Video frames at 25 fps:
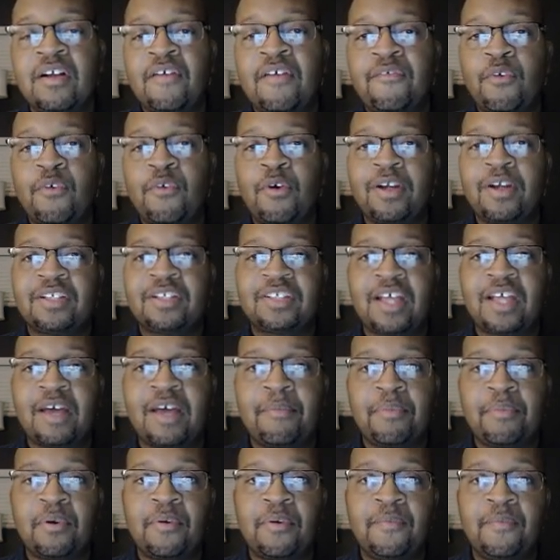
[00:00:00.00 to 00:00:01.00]
For
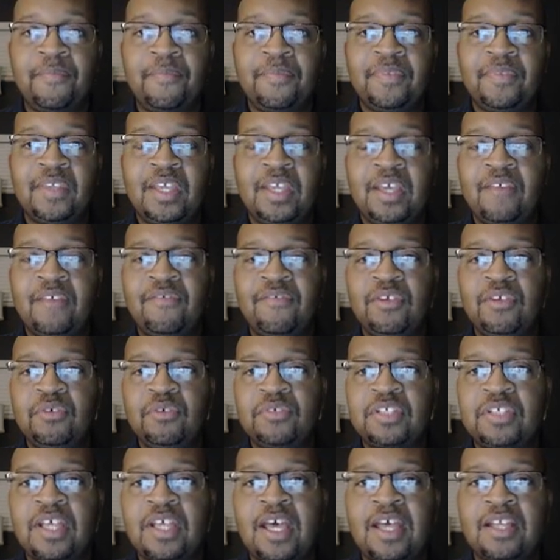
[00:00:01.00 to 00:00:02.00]
example, if
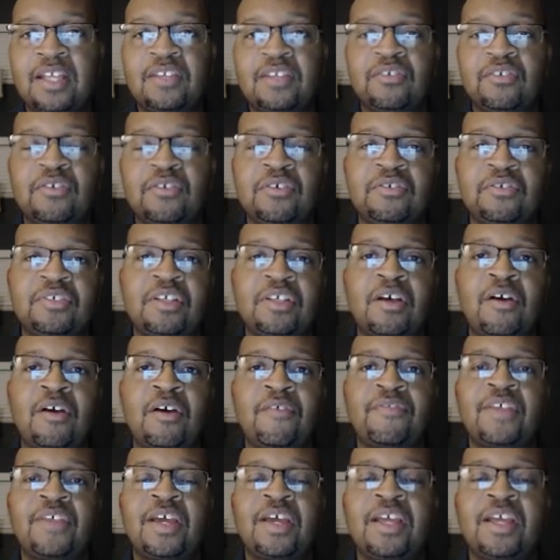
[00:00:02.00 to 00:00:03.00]
you said to
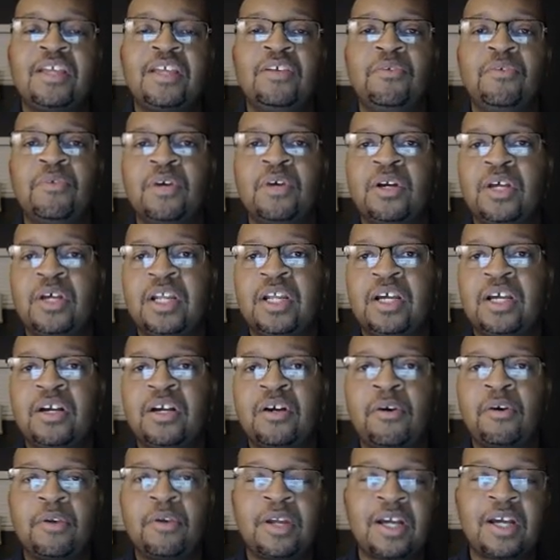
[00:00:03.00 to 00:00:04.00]
yourself that you were going to
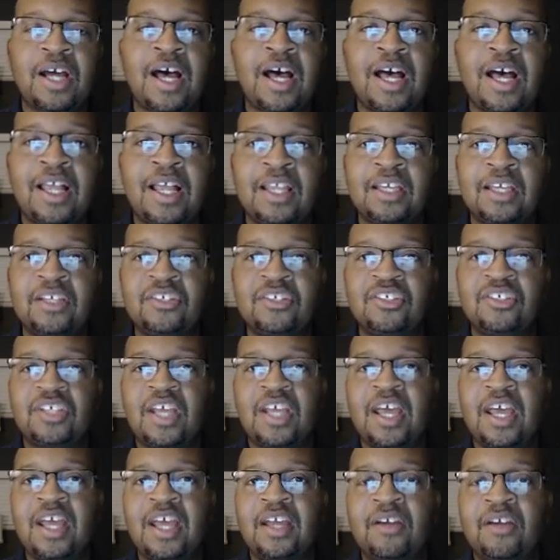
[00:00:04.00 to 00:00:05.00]
go to college
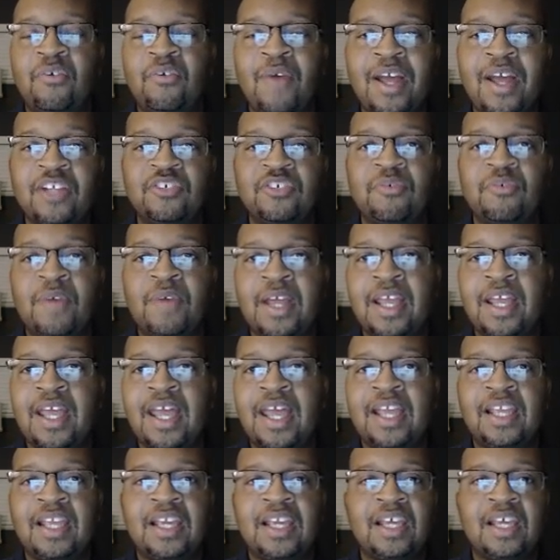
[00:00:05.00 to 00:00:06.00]
and
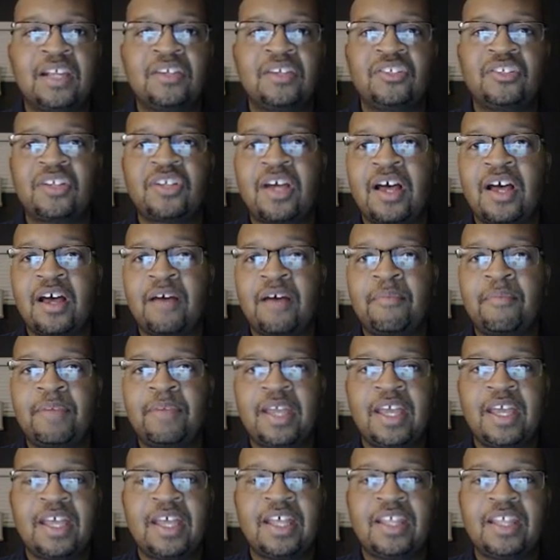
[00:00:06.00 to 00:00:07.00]
graduate and get a job
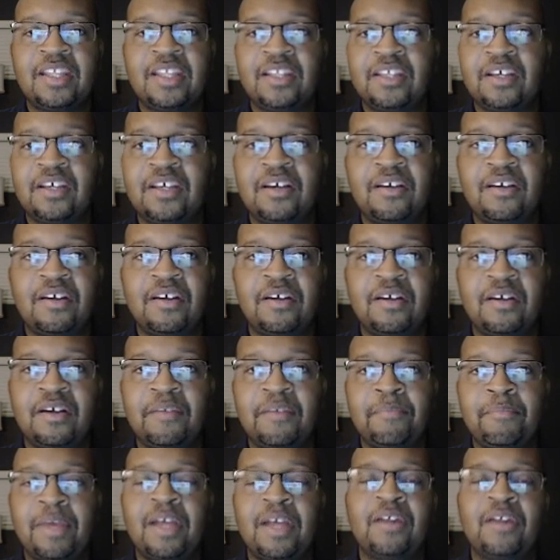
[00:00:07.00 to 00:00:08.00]
in the
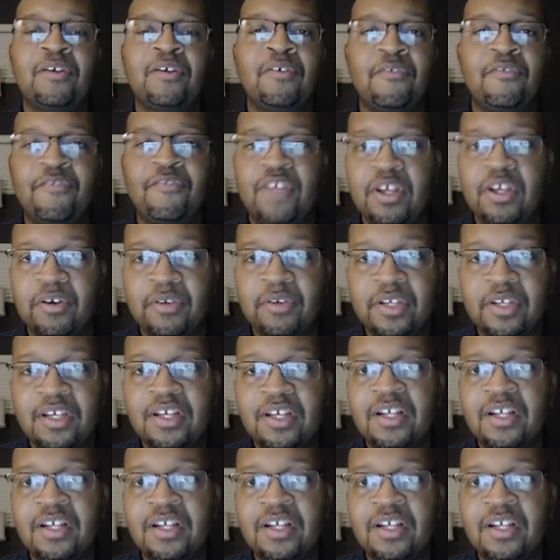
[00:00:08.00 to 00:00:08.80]
medical field,